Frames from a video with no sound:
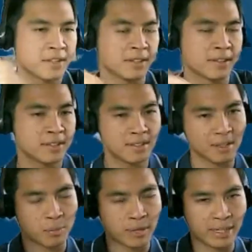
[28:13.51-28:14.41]
So this is
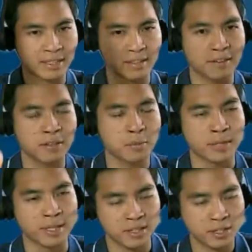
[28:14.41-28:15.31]
like one activity
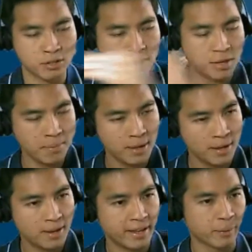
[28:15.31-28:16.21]
within the stream,
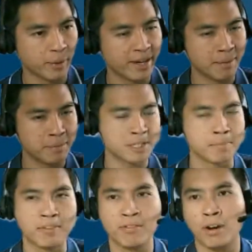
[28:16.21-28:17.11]
and then what happens
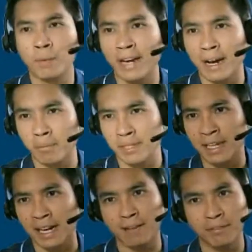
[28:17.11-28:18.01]
before, what happens
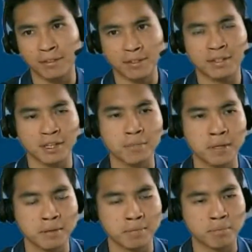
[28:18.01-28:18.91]
after is going to
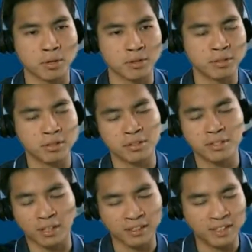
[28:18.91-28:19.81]
be important to
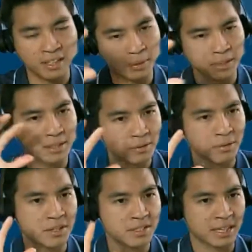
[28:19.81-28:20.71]
consolidate what the
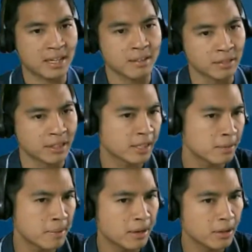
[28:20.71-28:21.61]
students are kind of learning
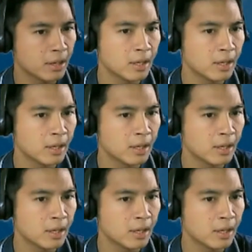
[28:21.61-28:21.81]
about.